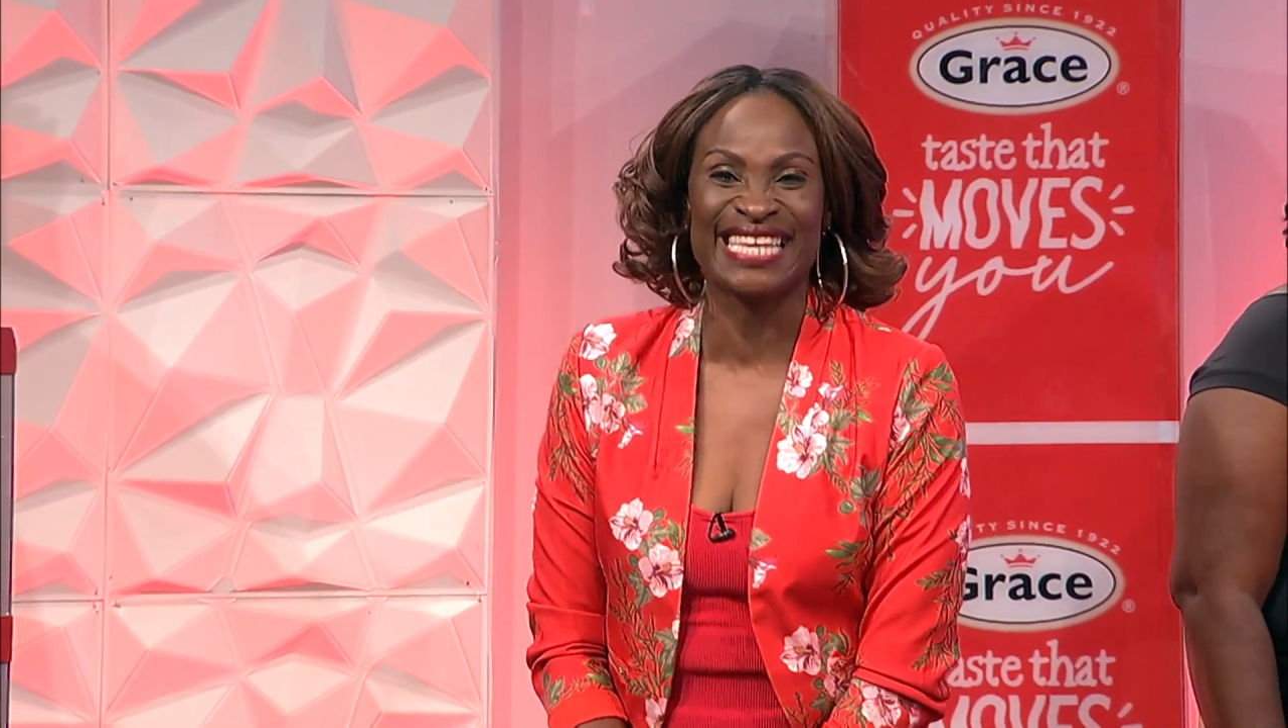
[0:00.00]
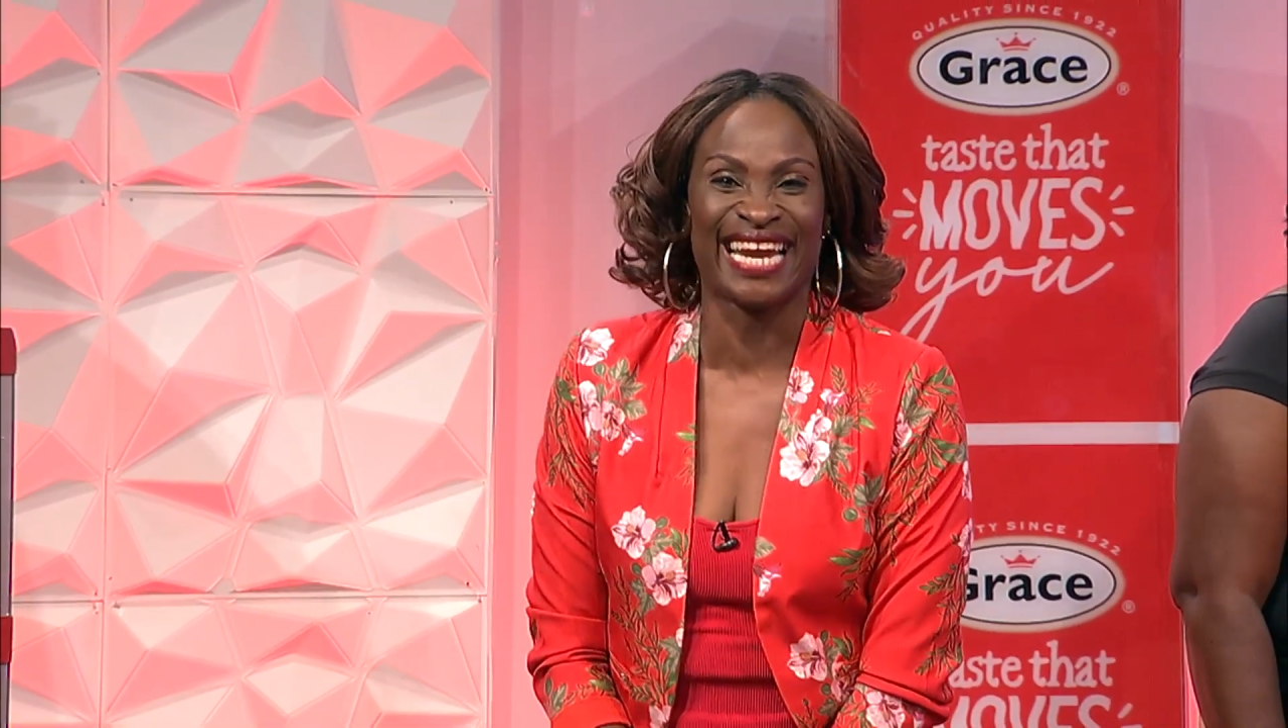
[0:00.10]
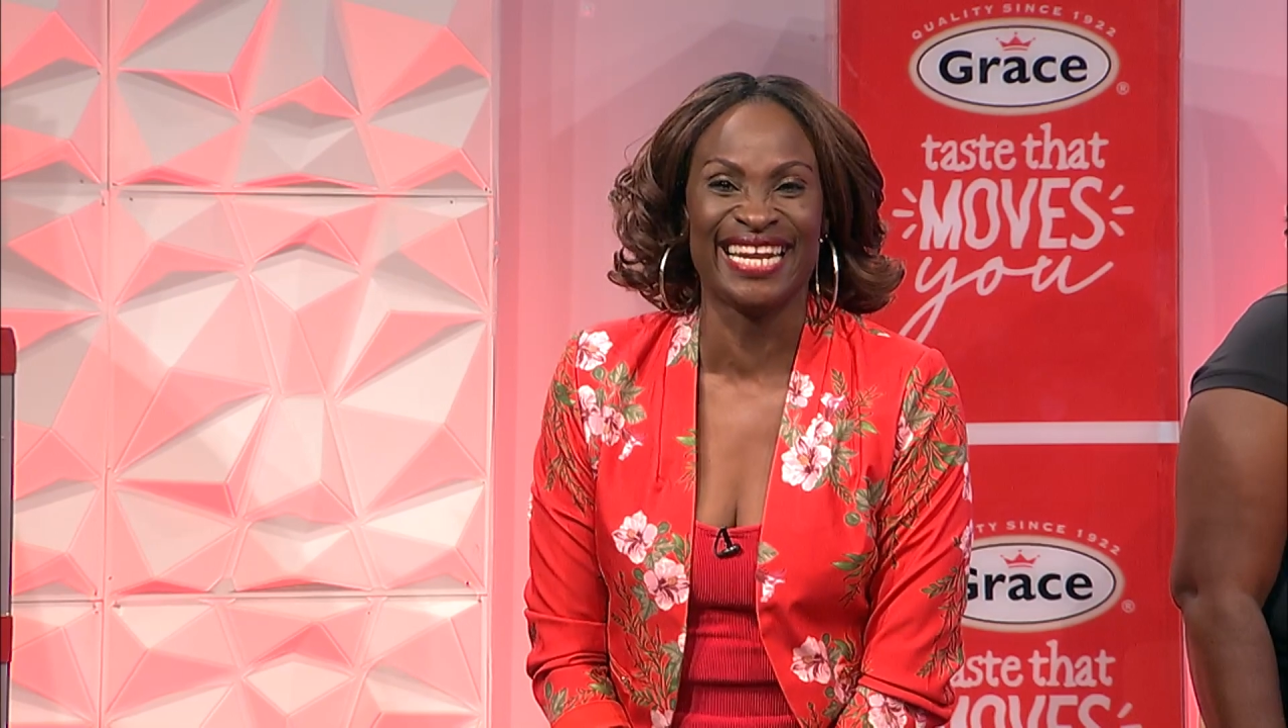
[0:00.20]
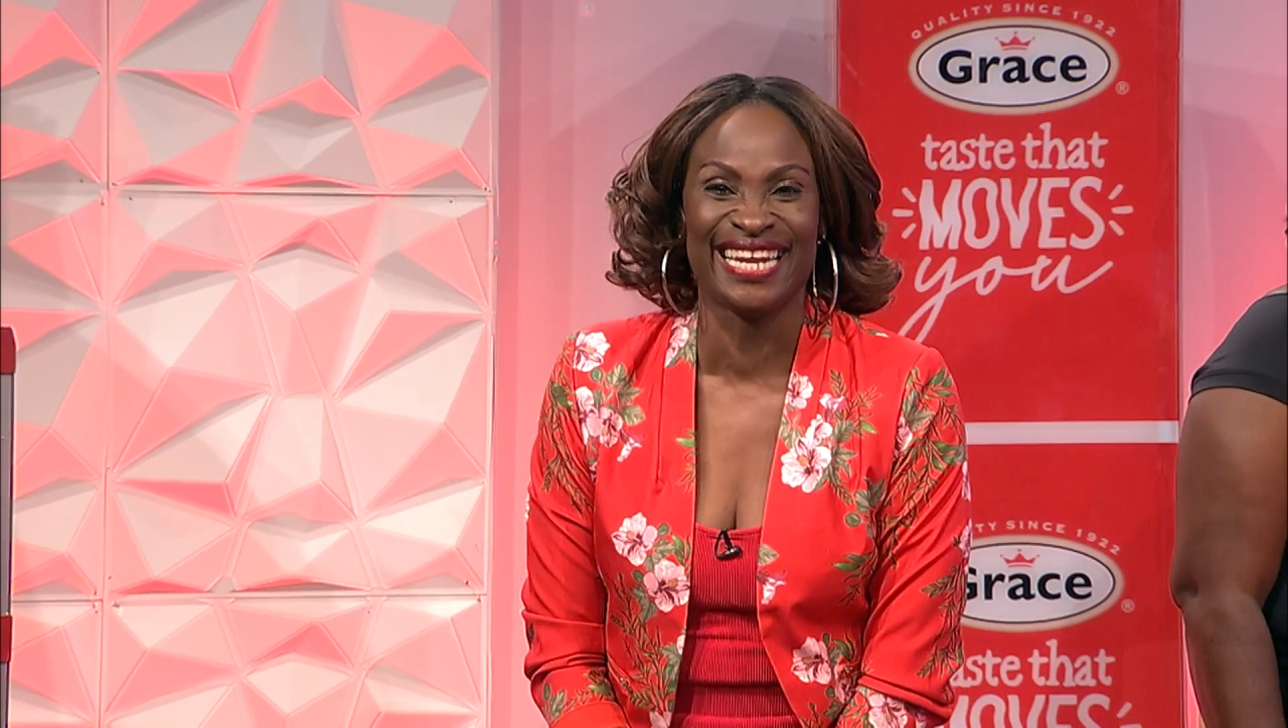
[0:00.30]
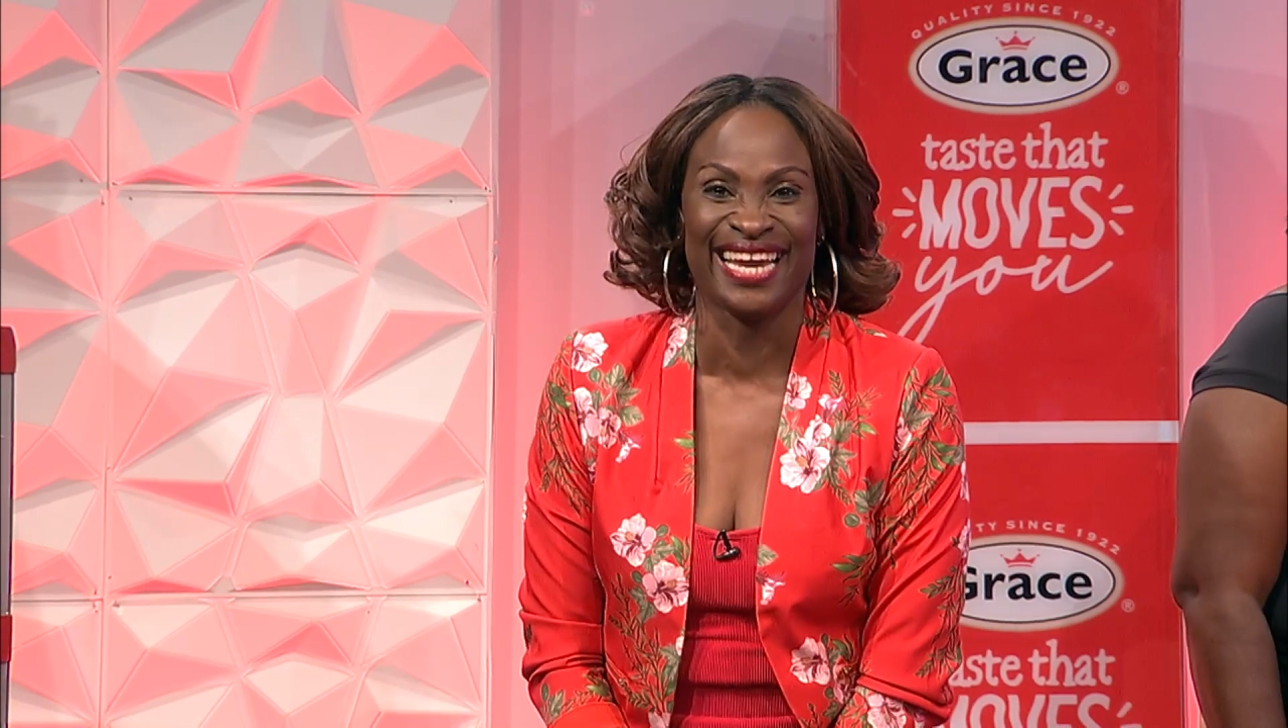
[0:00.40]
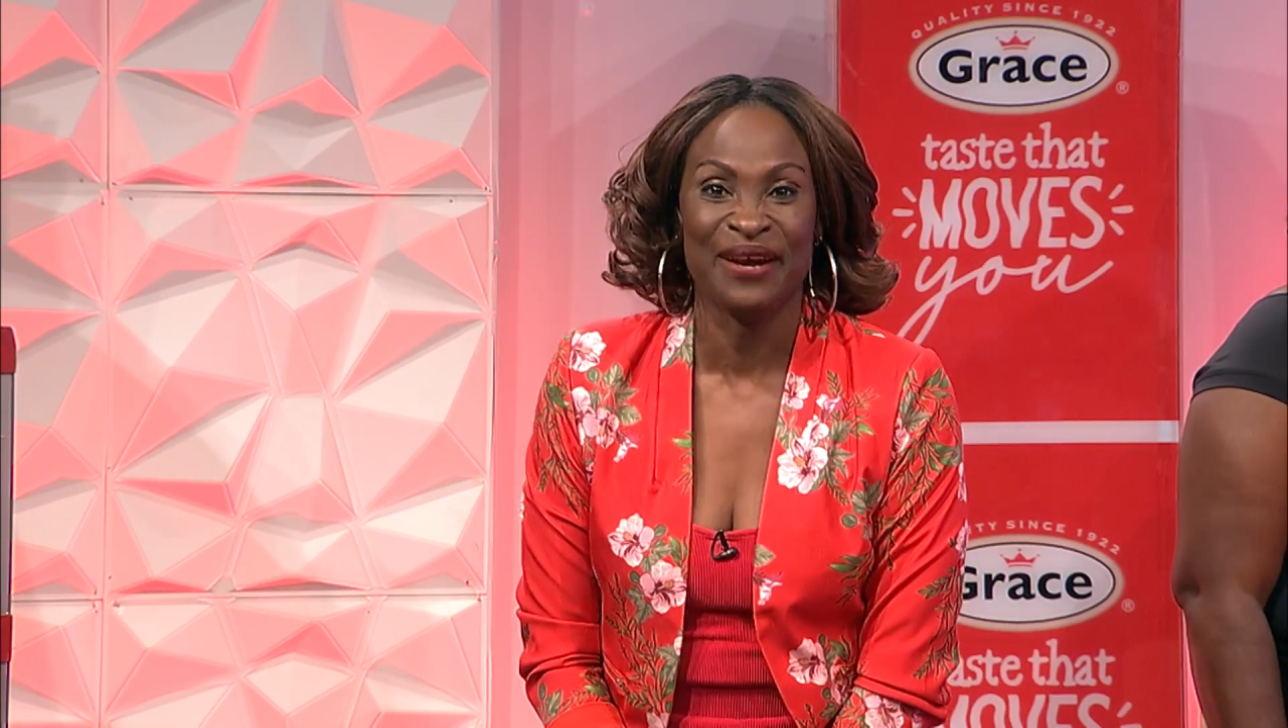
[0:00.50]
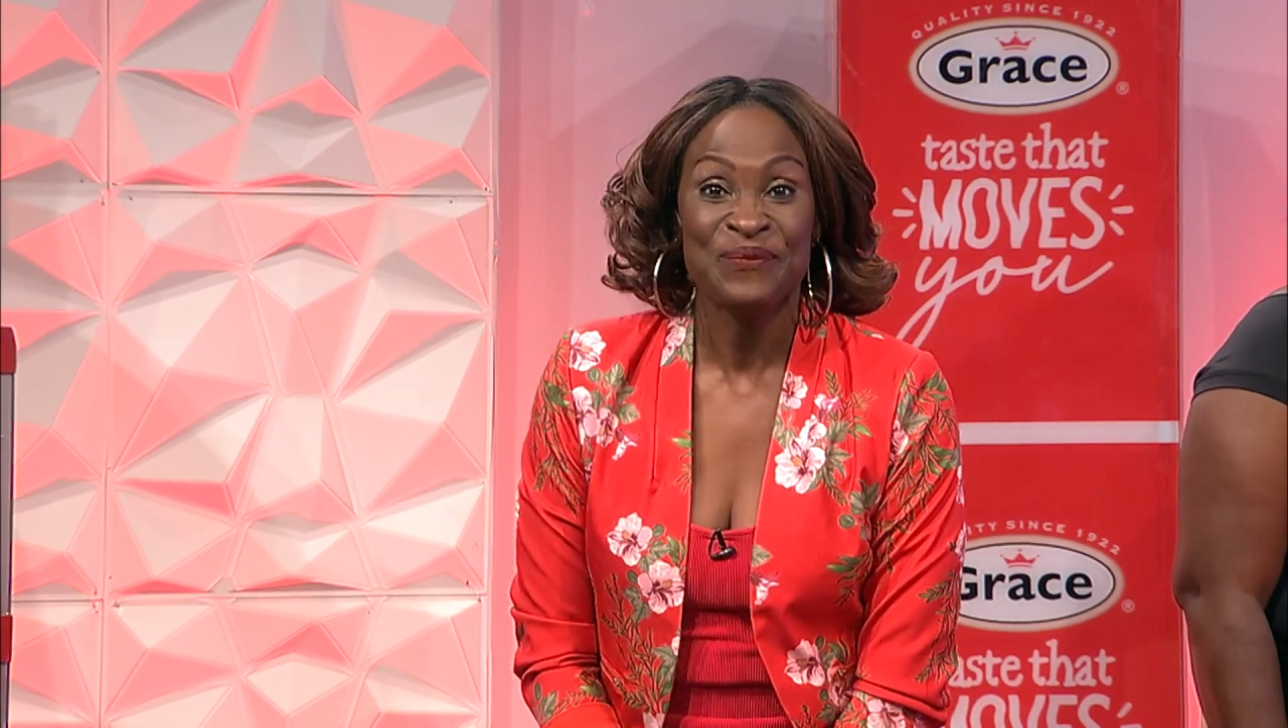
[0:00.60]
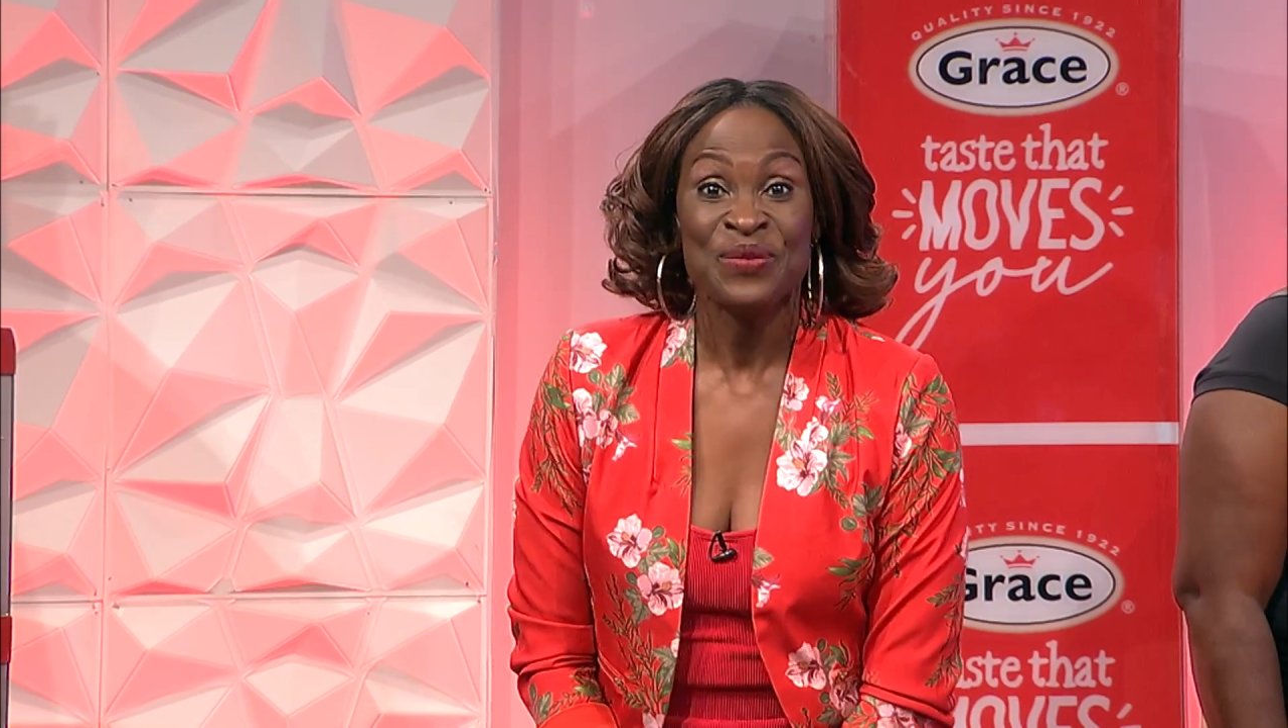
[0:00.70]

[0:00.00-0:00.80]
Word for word: Kennedy.